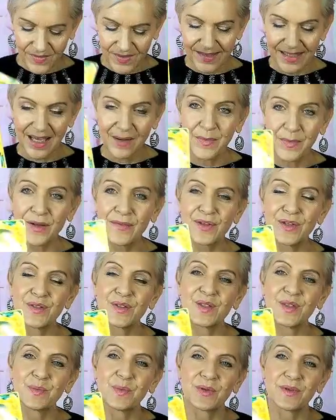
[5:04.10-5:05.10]
some of you,
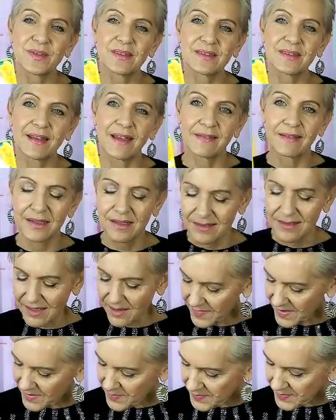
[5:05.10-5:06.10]
Spirit's saying there's
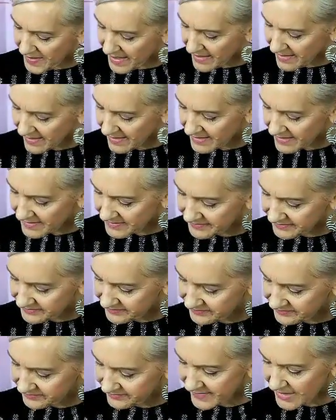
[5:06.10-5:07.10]
something better.
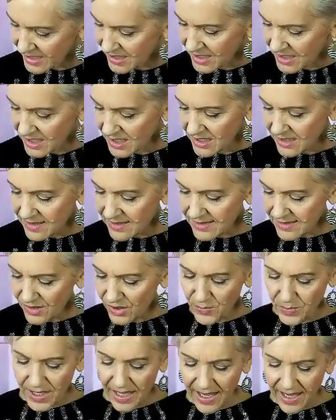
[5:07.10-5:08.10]

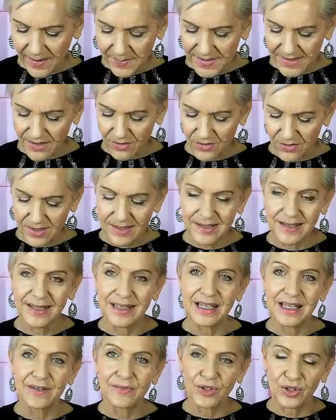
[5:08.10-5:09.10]
So perhaps there isn't
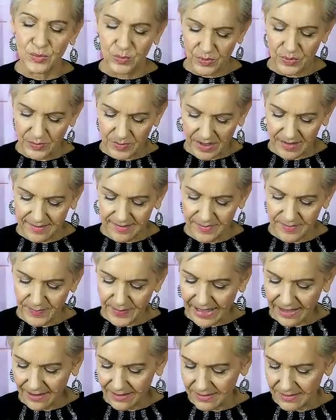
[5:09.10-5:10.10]
enough compromise and
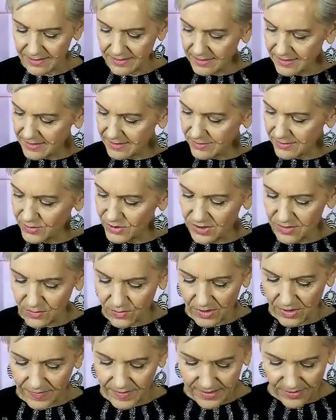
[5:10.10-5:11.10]
balance, which is
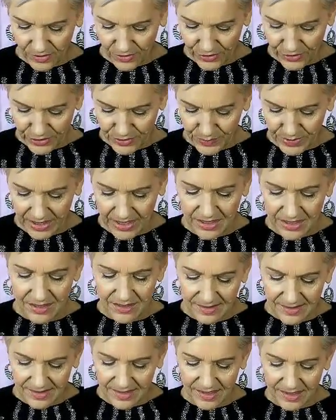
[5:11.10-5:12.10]
why there's
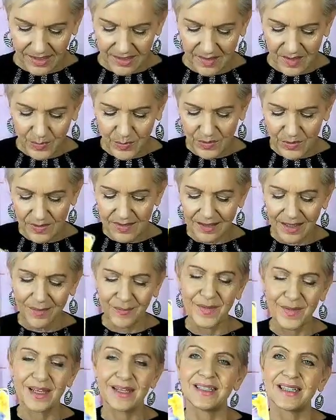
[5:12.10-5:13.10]
codependency. And Spirit's saying
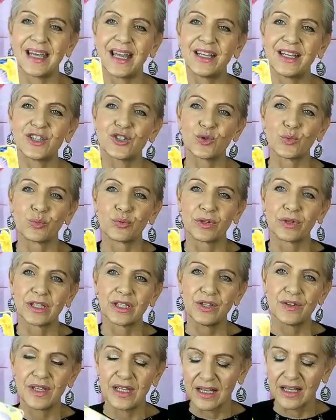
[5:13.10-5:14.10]
meditation will bring
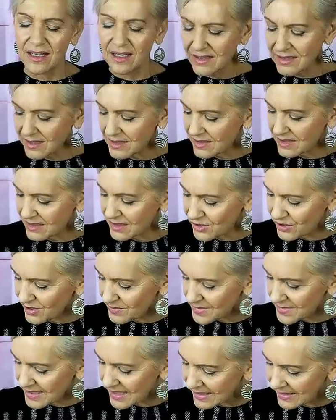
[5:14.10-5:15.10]
you the answers in
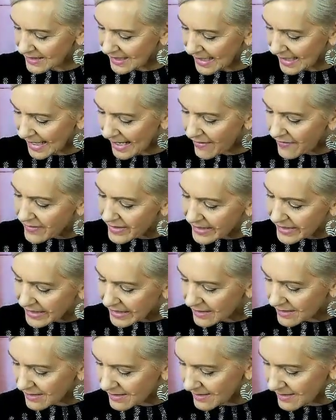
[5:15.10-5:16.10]
terms of getting
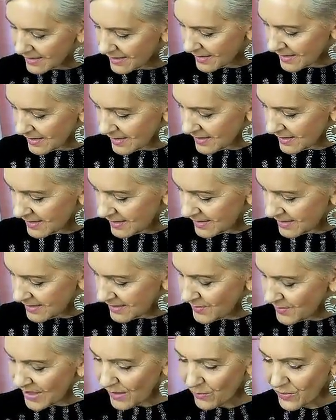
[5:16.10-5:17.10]
clarity
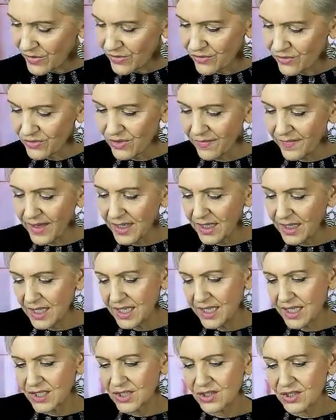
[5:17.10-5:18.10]
about whether or not that
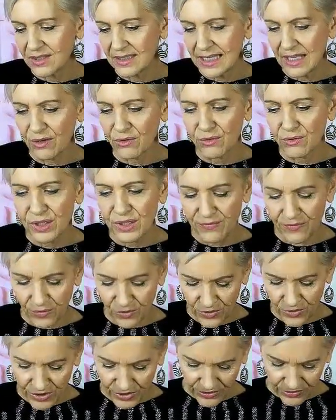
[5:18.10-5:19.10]
connection's healthy
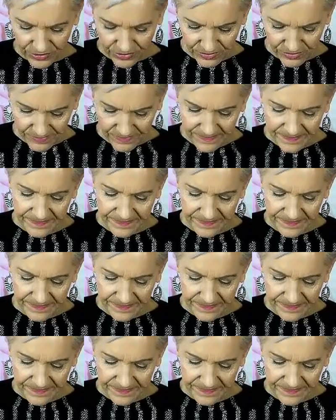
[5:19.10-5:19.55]
for you.